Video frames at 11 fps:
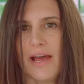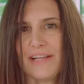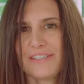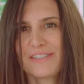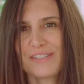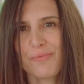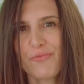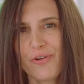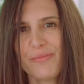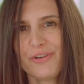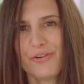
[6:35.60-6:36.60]
And some
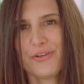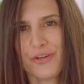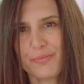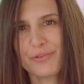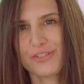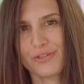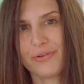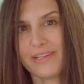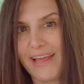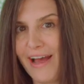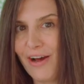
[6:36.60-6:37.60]
women who you're
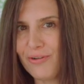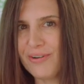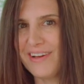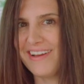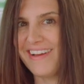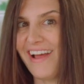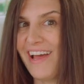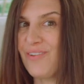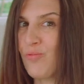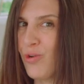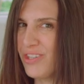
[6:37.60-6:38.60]
pursuing now
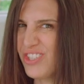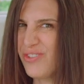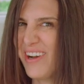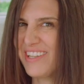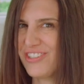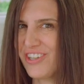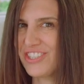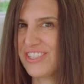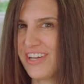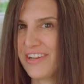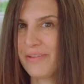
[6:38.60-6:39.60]
and ones you had
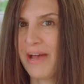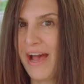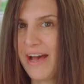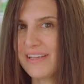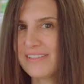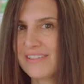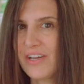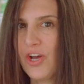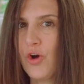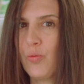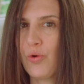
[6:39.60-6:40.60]
crushes on in the past
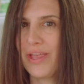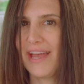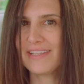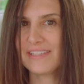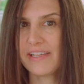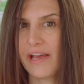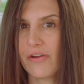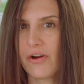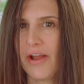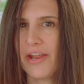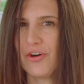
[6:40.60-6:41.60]
will get
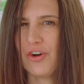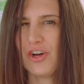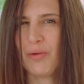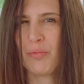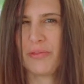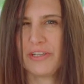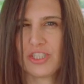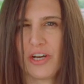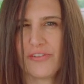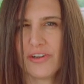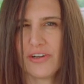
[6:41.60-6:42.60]
together and hook up with each
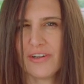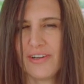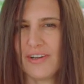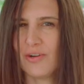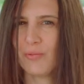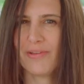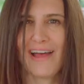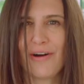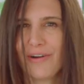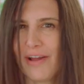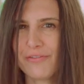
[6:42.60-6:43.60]
other
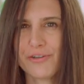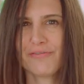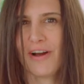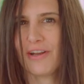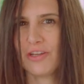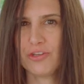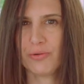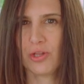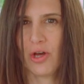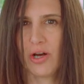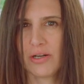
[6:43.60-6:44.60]
without ever inviting you
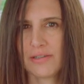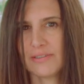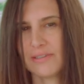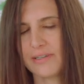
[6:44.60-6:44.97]
along,